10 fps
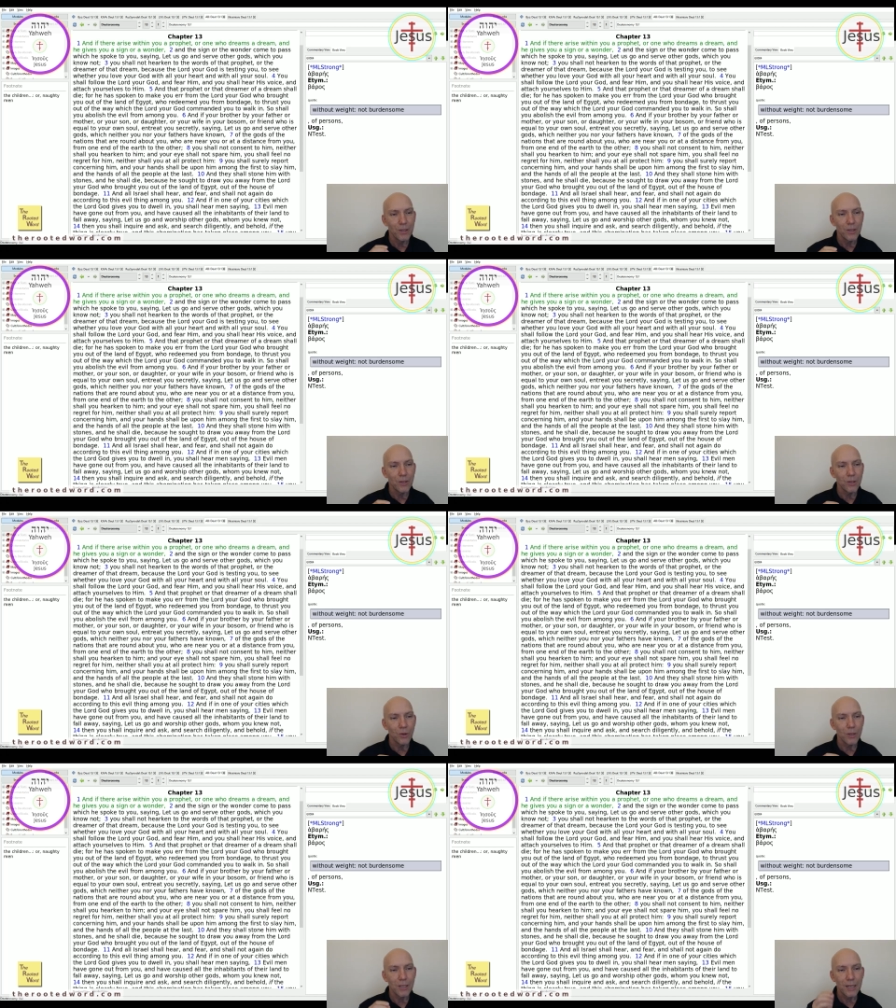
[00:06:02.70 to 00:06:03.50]

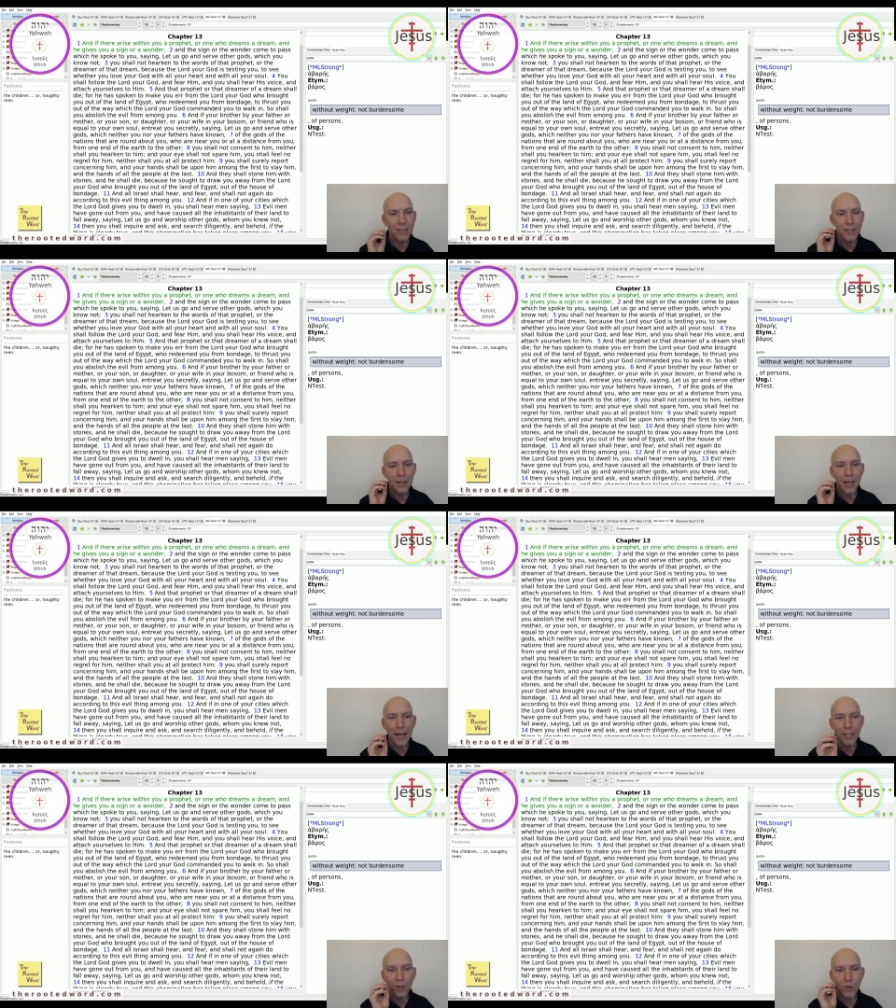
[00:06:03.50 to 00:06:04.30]
So it says,
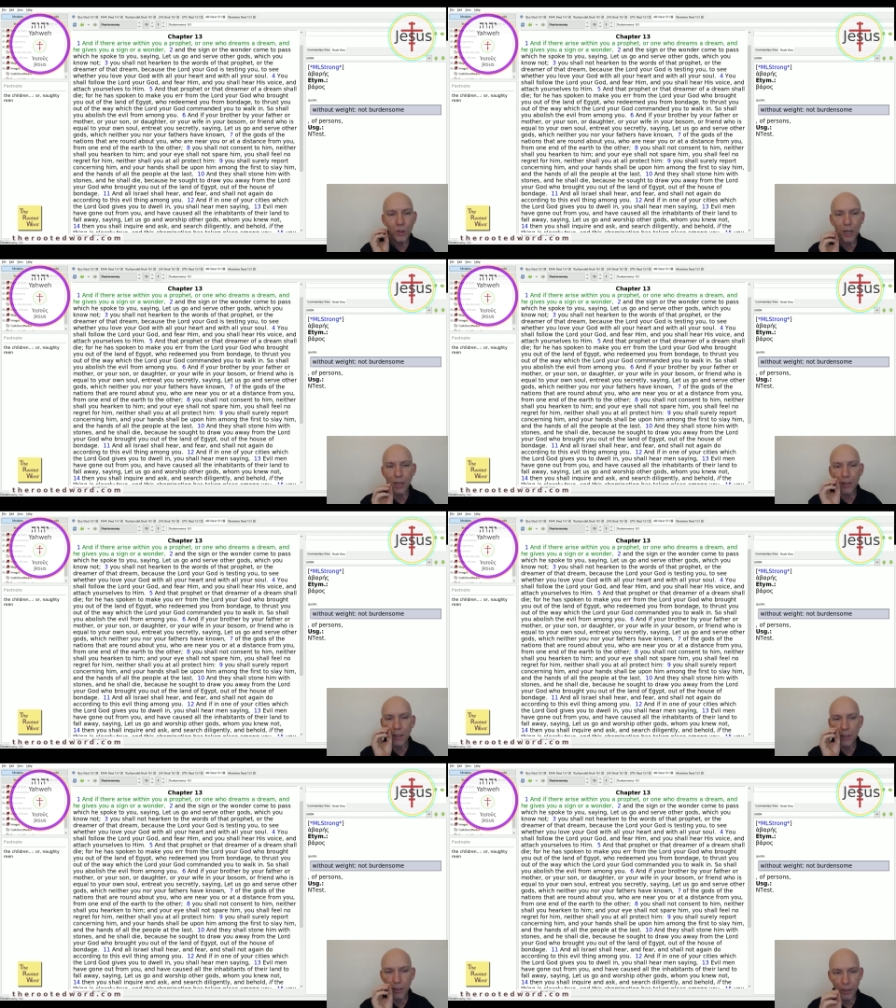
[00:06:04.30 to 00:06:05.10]
and you
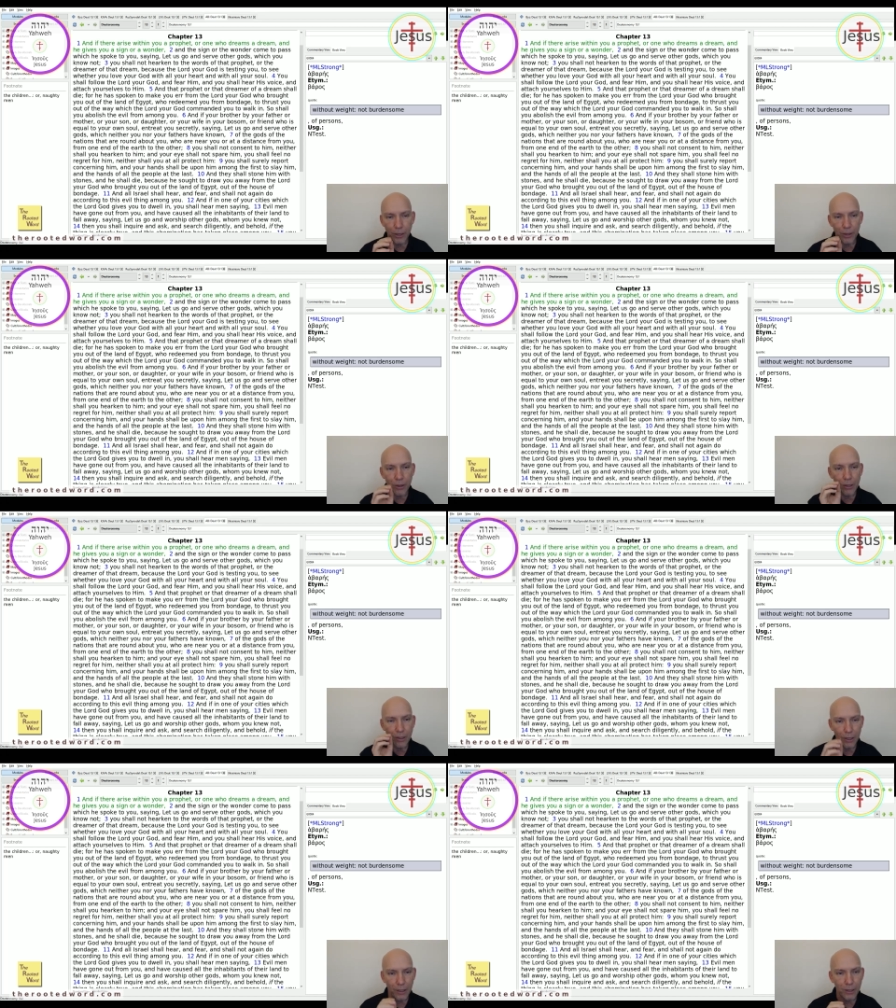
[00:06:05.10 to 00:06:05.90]
shall hear
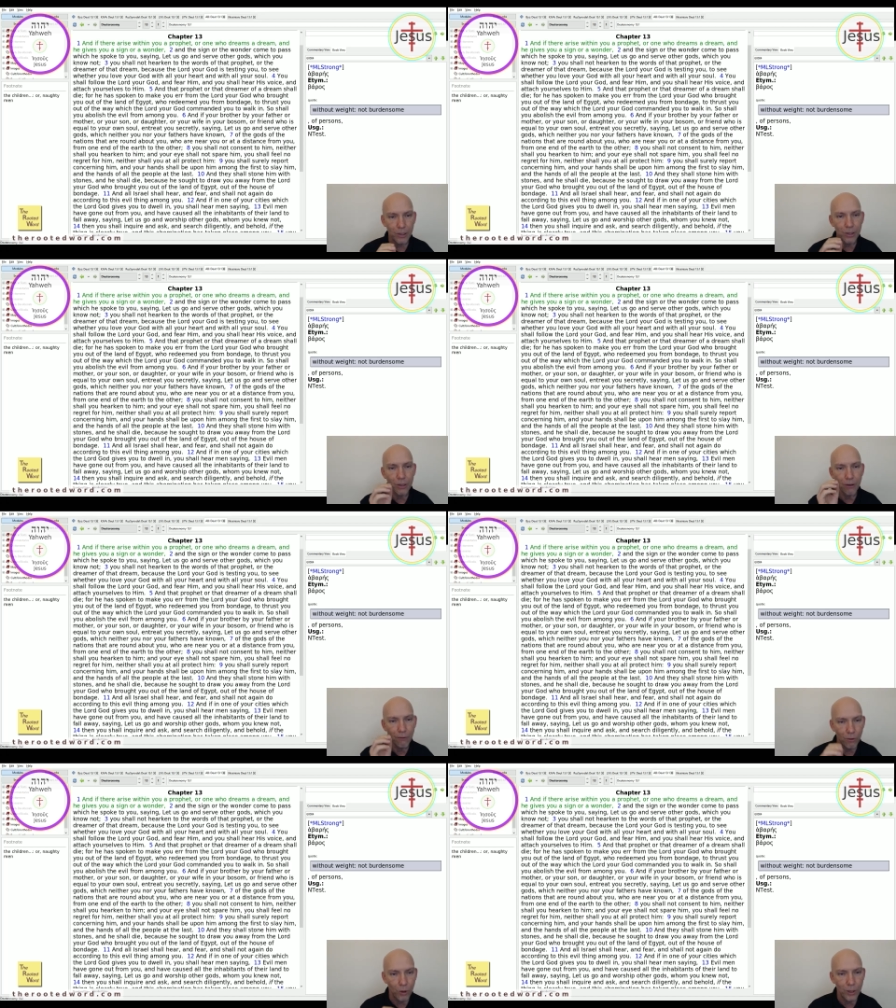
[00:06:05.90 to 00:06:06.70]
his
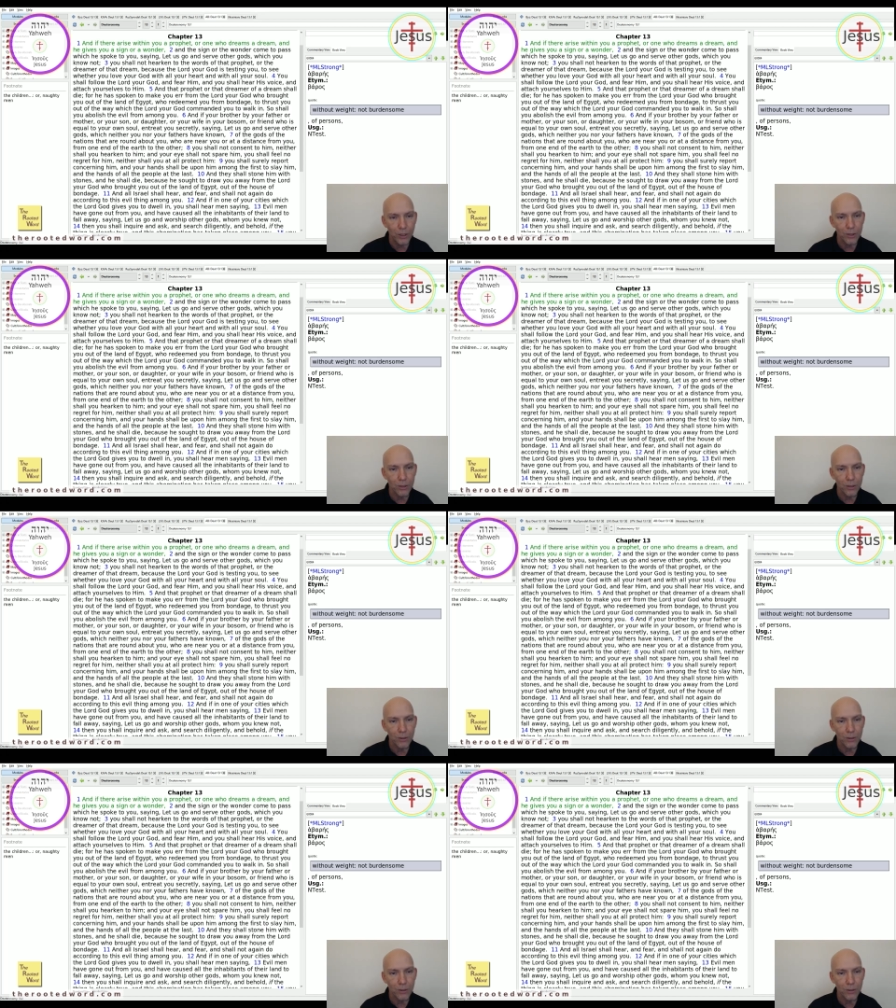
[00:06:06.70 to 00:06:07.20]
voice